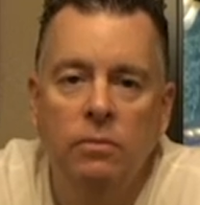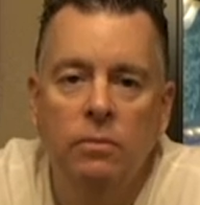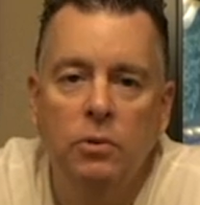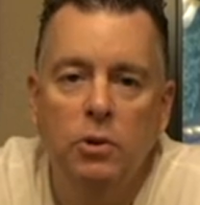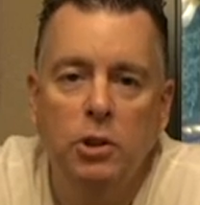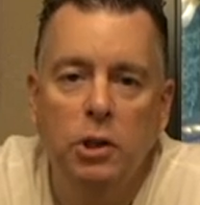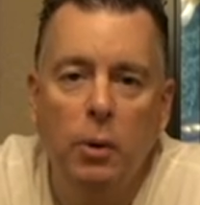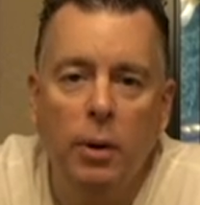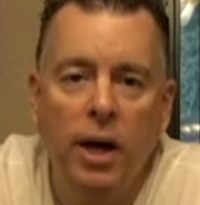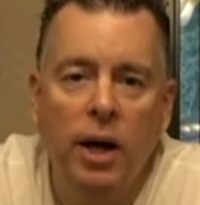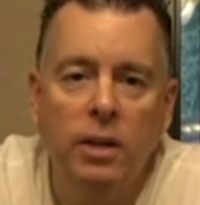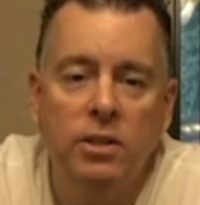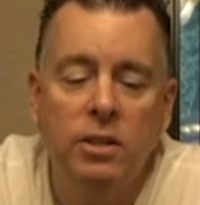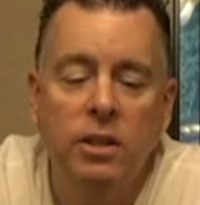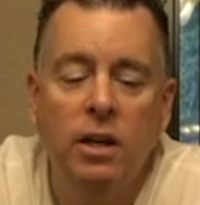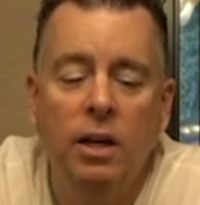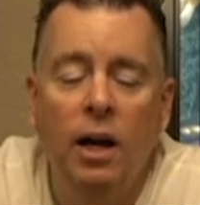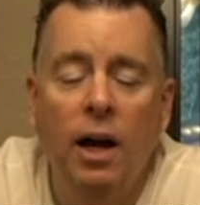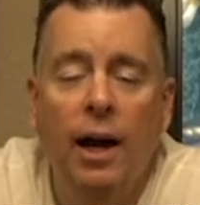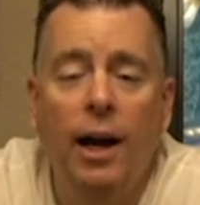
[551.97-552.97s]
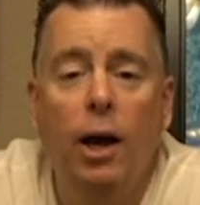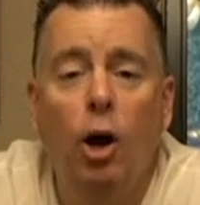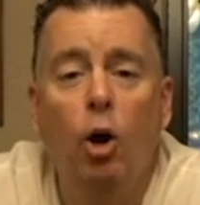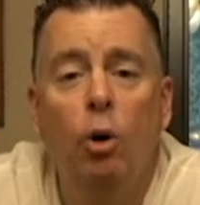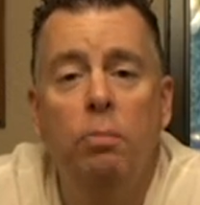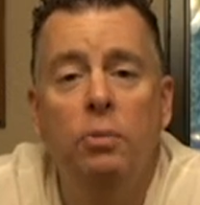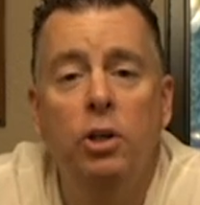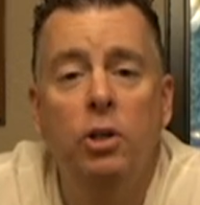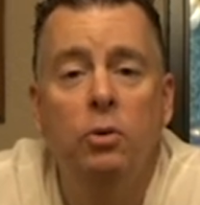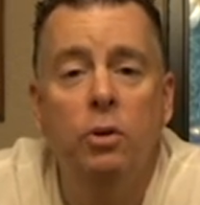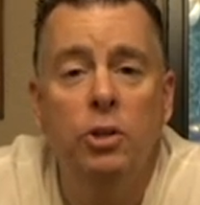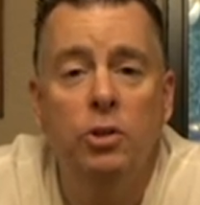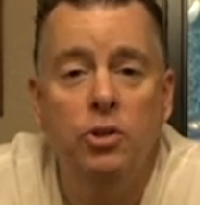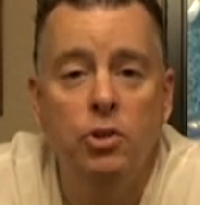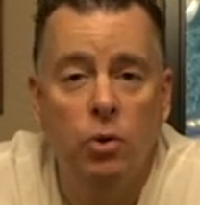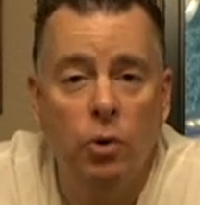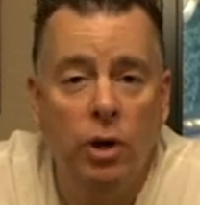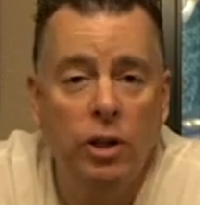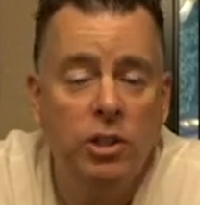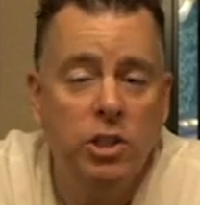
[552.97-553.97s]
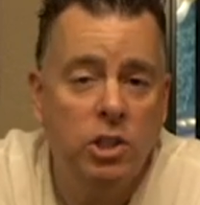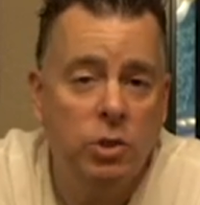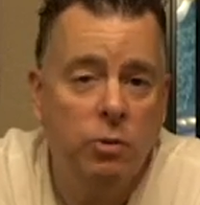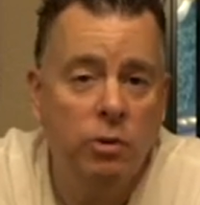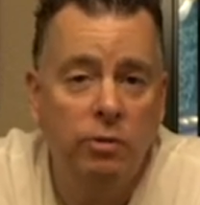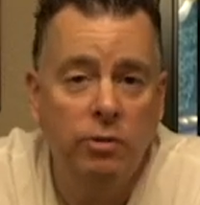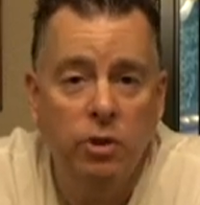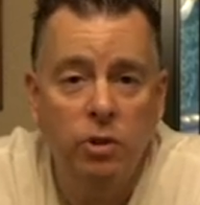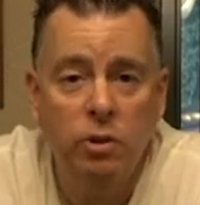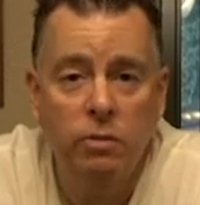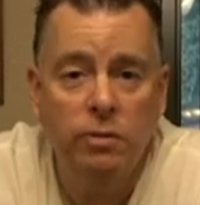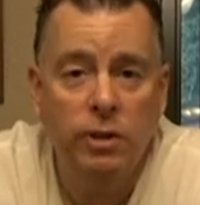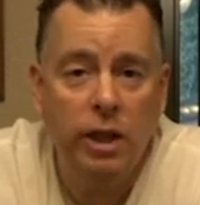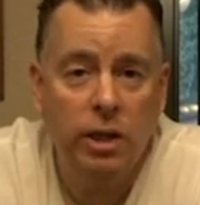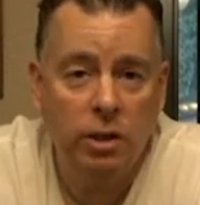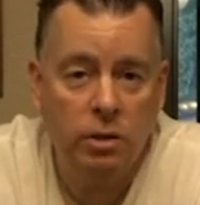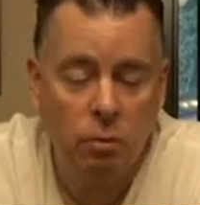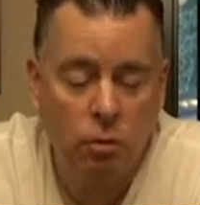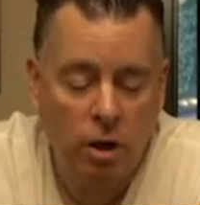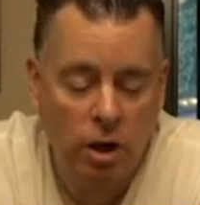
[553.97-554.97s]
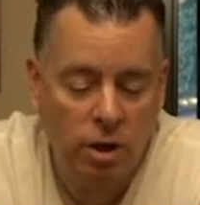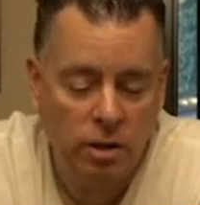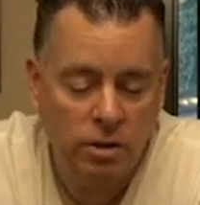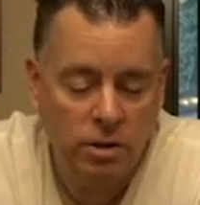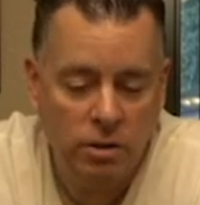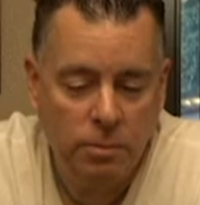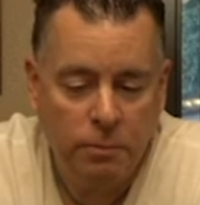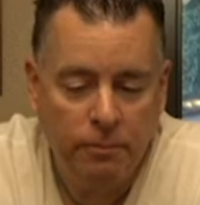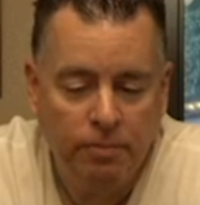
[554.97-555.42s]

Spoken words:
So guys, I hope you enjoyed this review of Naked Wines.